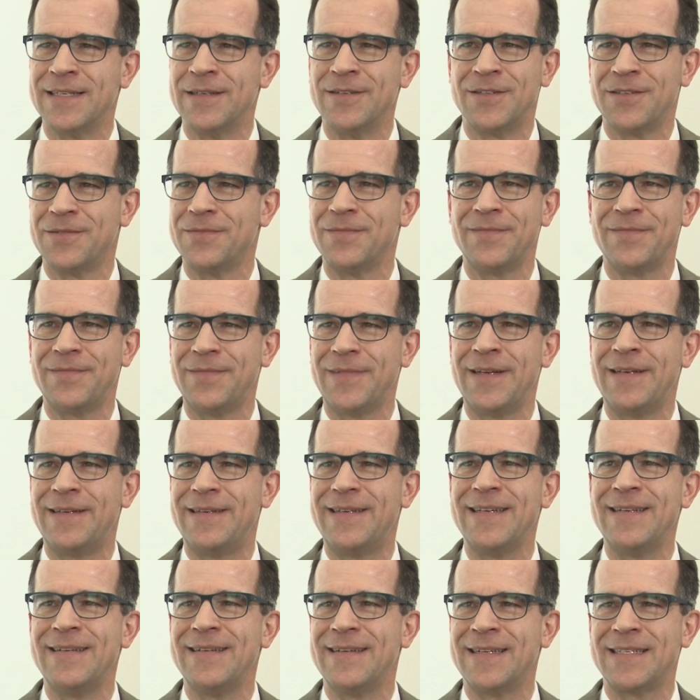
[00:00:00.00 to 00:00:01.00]
And
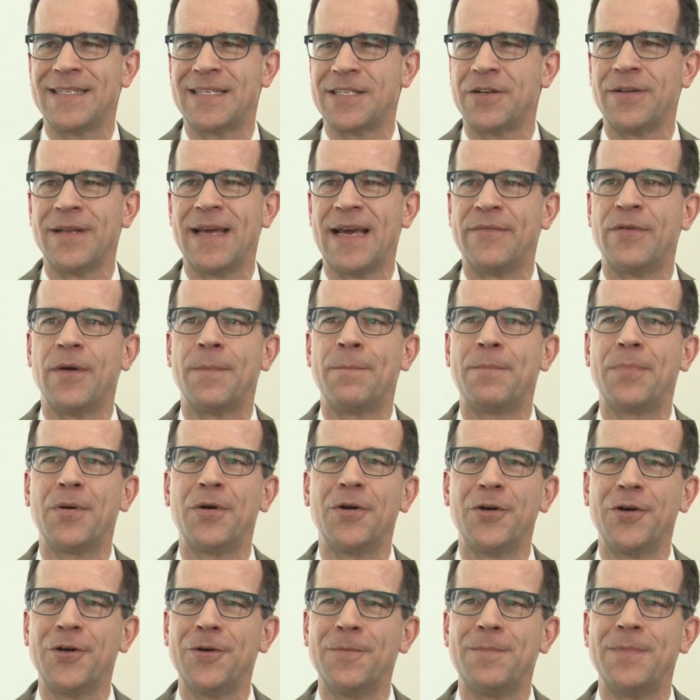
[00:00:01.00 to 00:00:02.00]
it didn't necessarily have a
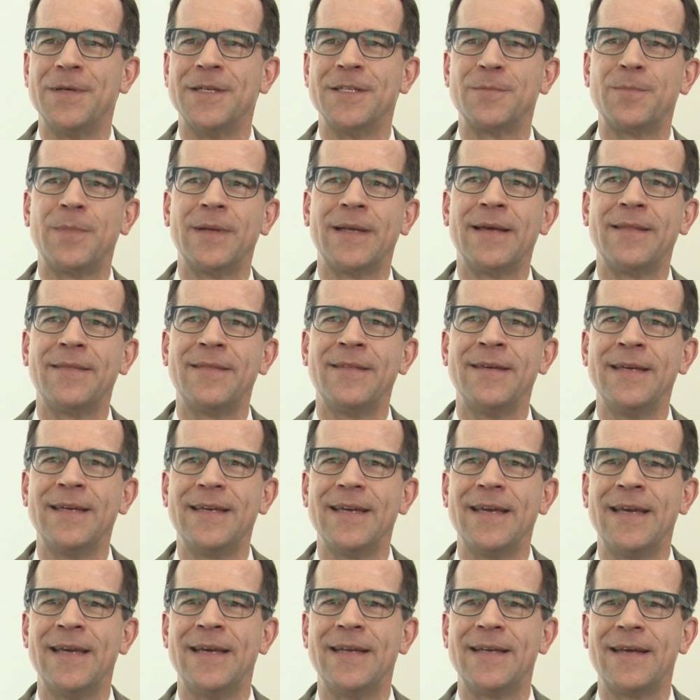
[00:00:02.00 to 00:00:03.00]
purpose, but I
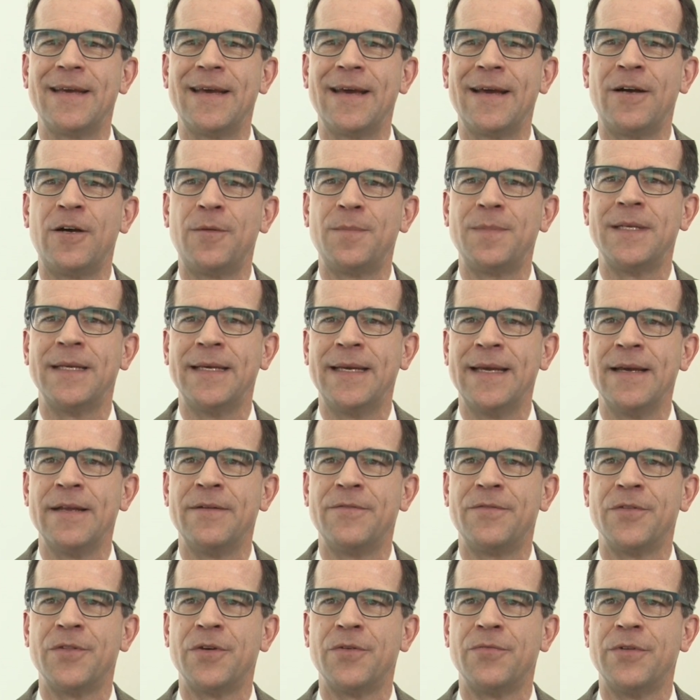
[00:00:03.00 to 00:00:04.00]
think it helped
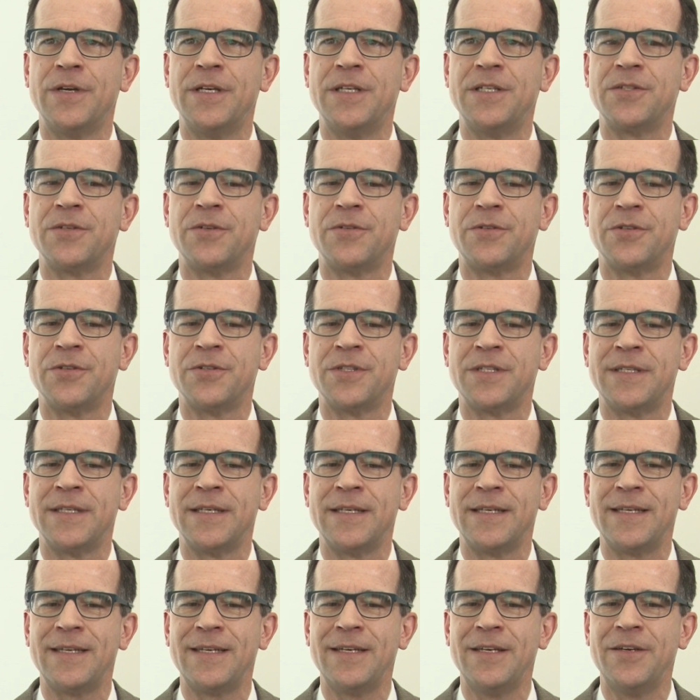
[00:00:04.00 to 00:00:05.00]
again for the researchers to
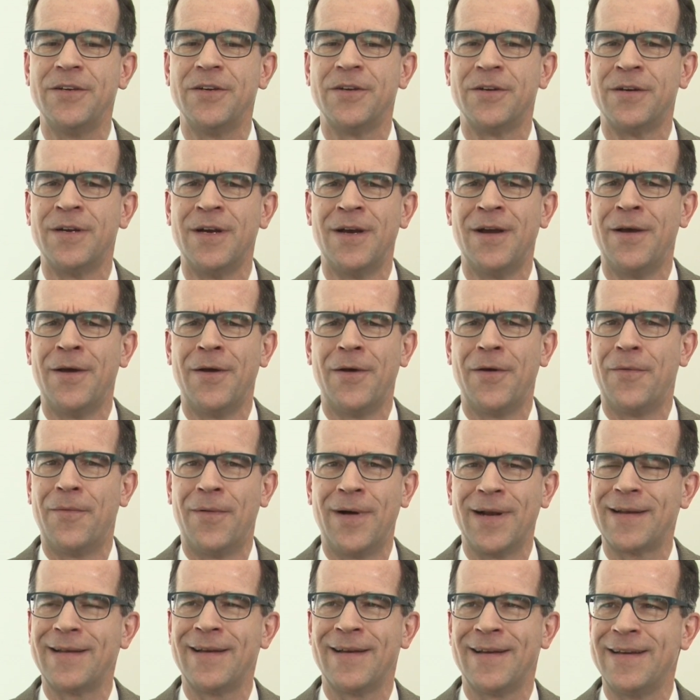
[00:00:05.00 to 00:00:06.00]
hear
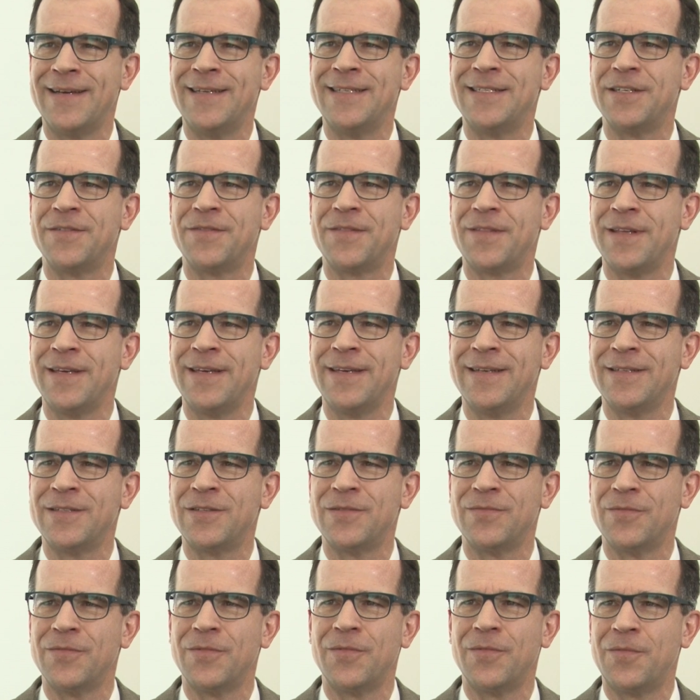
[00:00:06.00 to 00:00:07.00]
what kinds of
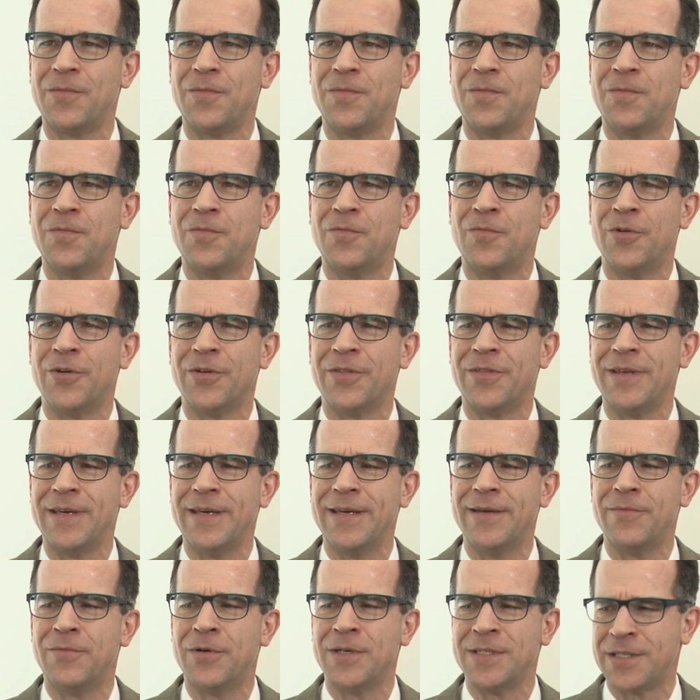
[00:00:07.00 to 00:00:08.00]
things were
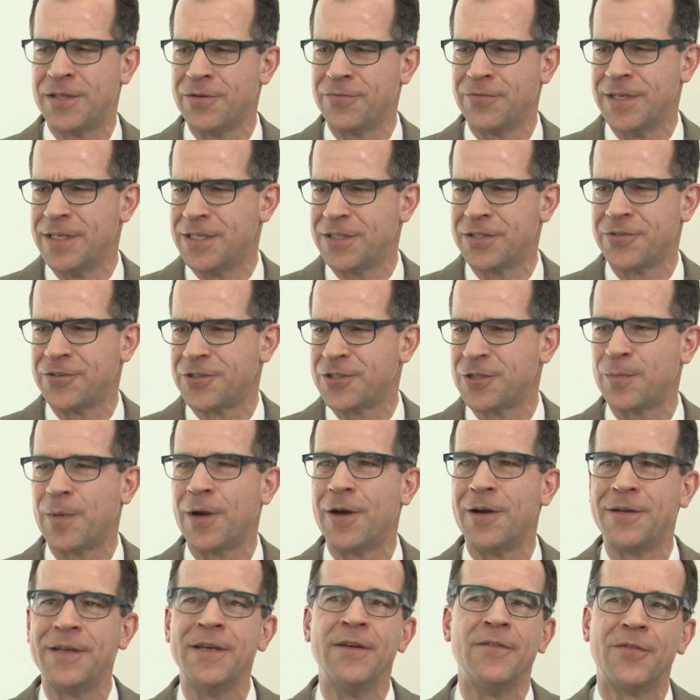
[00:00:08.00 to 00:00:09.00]
the was the research
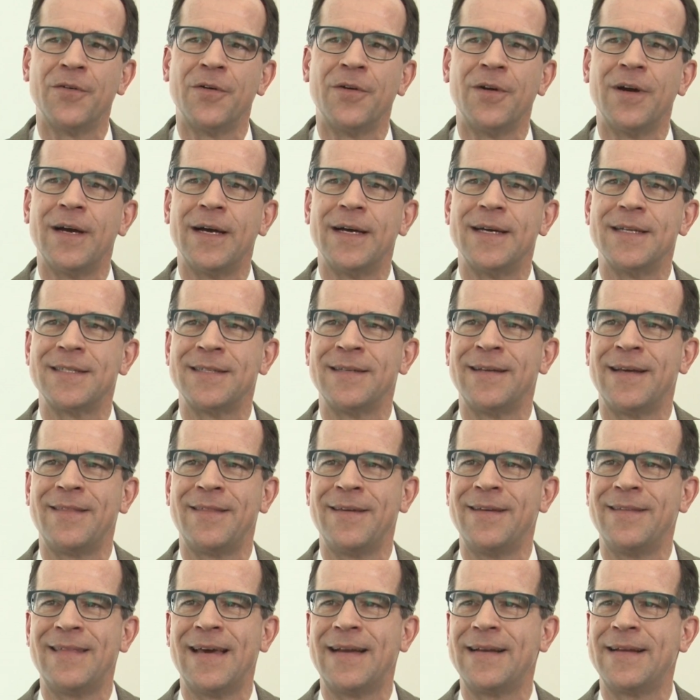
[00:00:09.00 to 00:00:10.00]
sparking for us and i
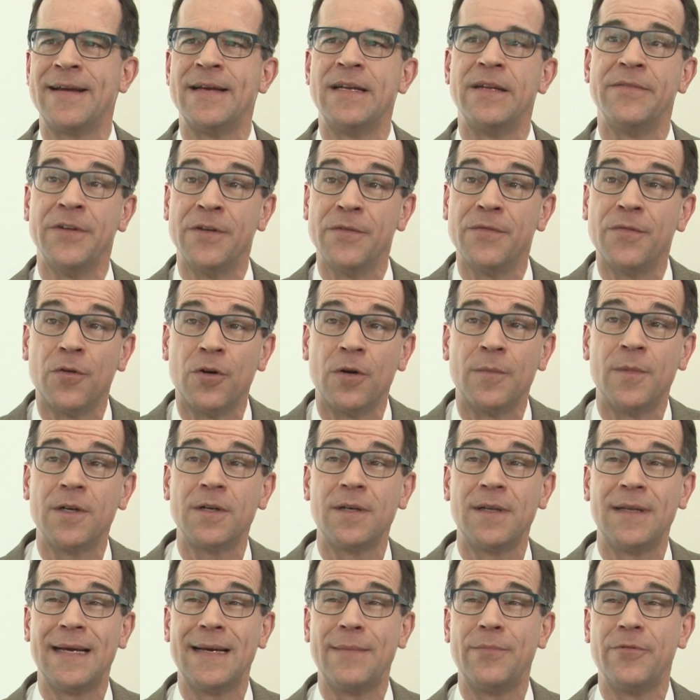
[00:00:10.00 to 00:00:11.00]
think that kind of informal
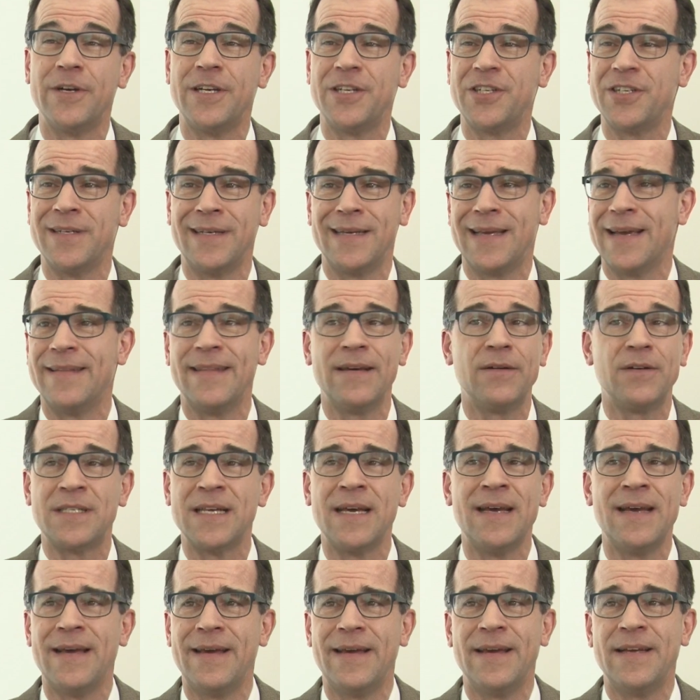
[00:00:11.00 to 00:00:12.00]
collaboration again that was
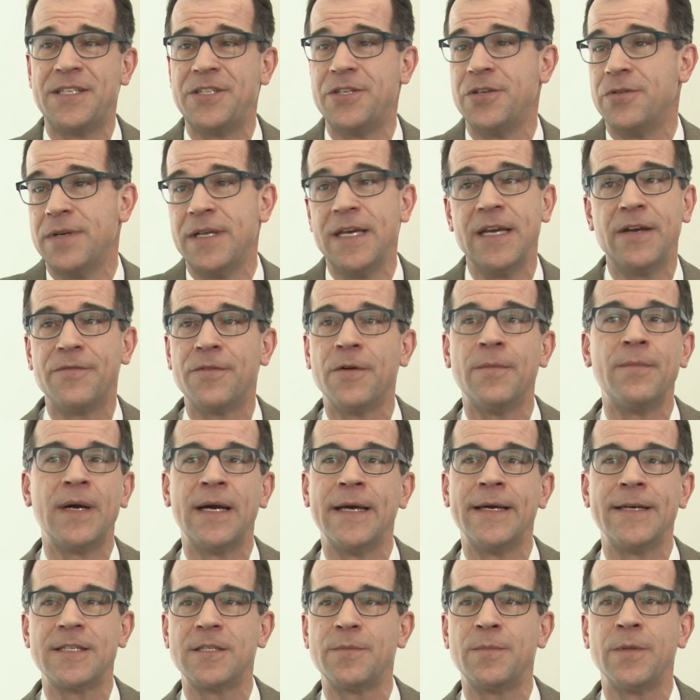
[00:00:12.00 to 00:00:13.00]
it's unique from
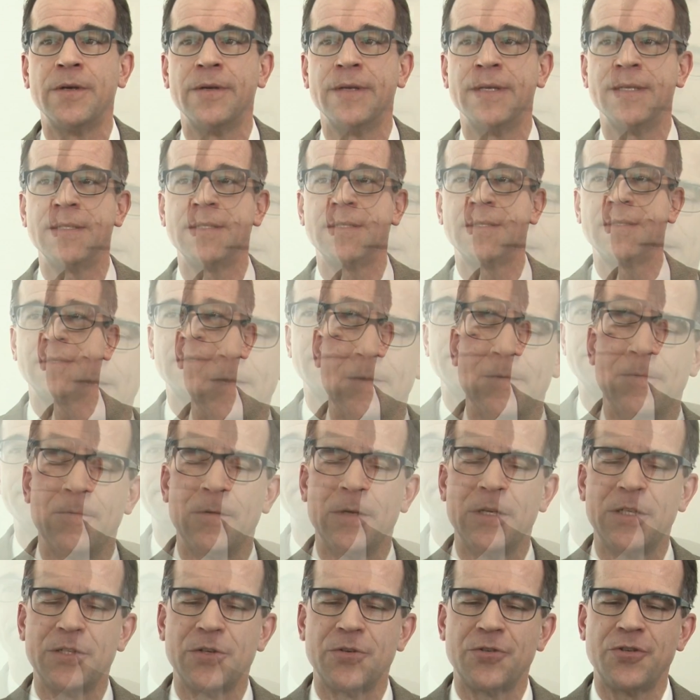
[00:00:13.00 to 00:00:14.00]
my experience
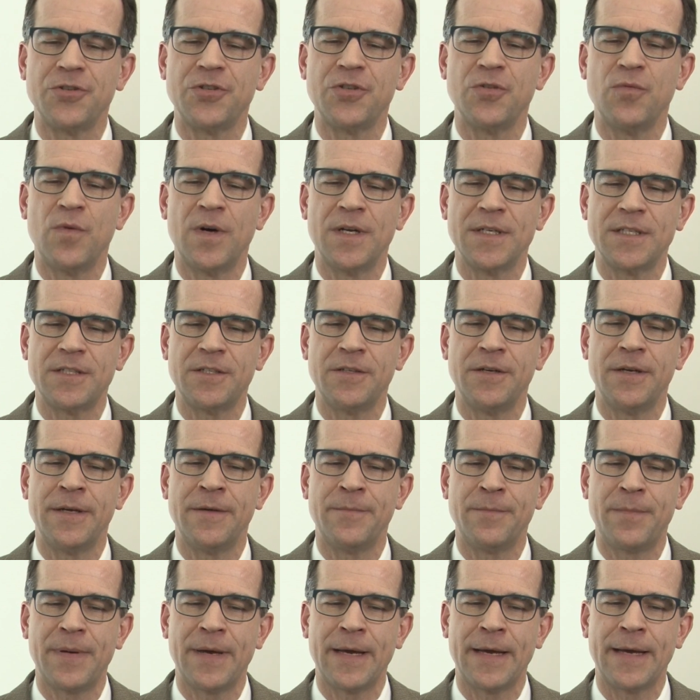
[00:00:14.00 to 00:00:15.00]
researchers who want to
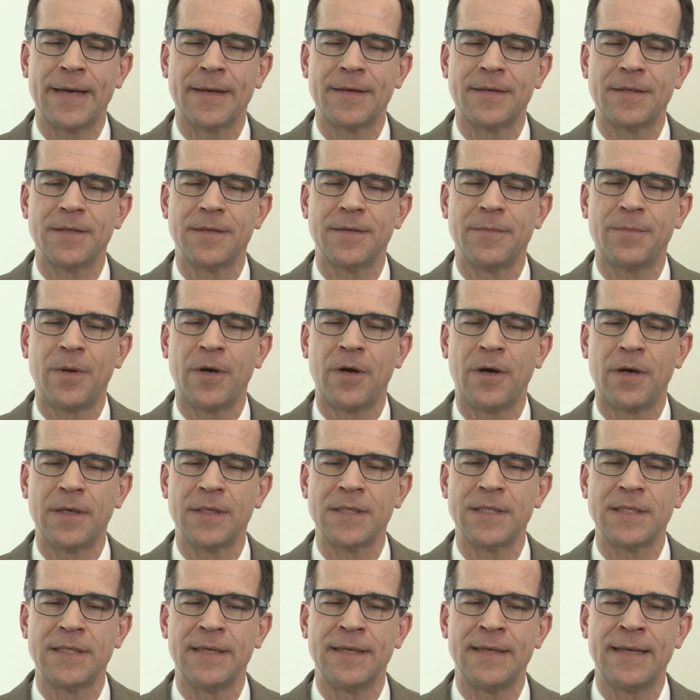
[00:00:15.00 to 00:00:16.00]
impact
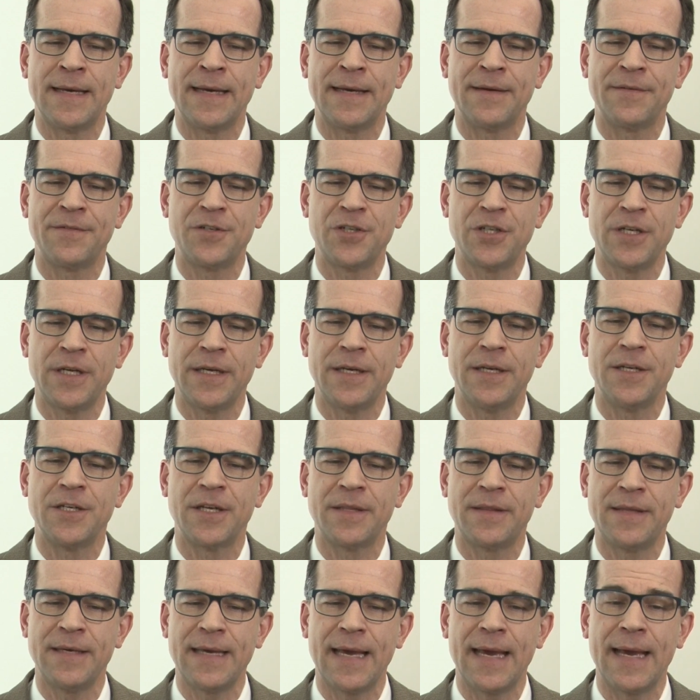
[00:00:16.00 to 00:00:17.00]
policy and have change
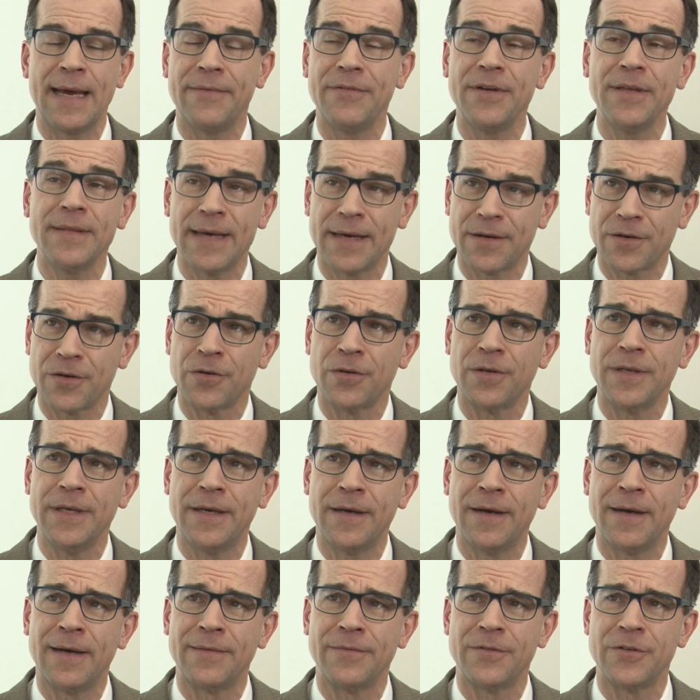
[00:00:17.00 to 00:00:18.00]
i think having that early
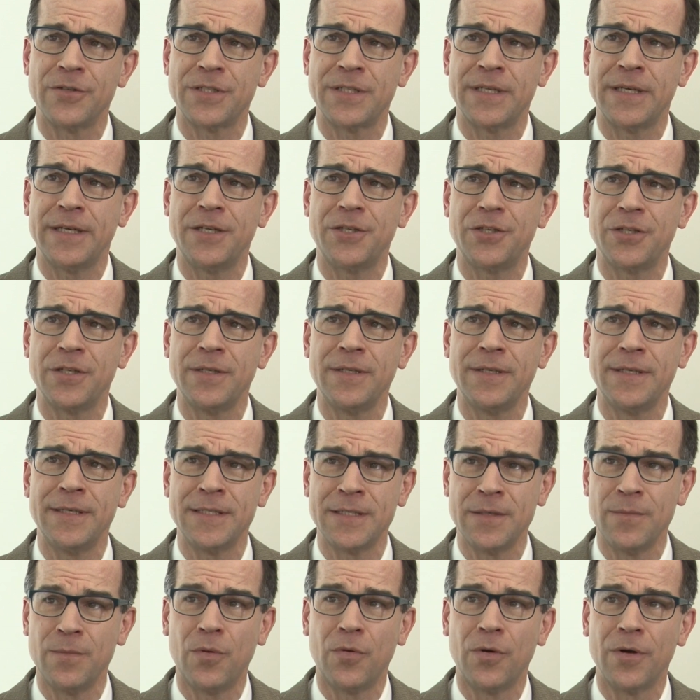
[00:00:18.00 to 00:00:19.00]
conversation
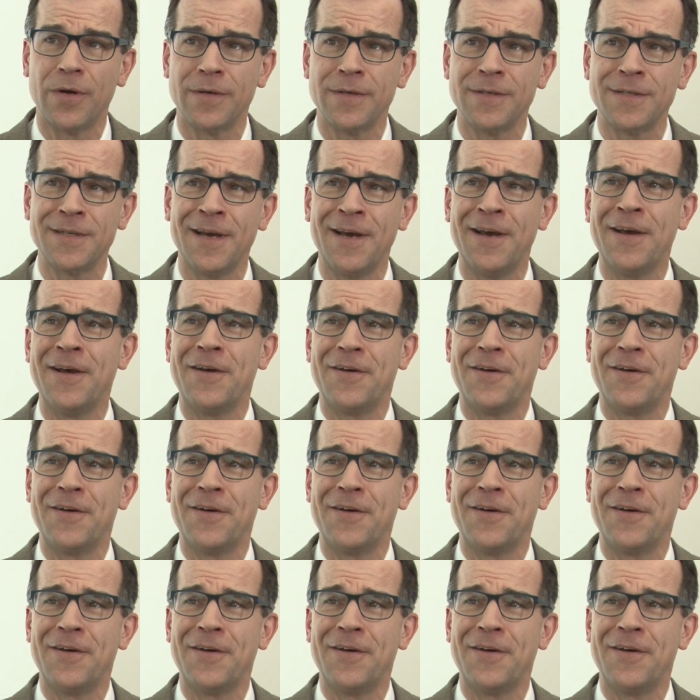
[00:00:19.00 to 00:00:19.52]
is important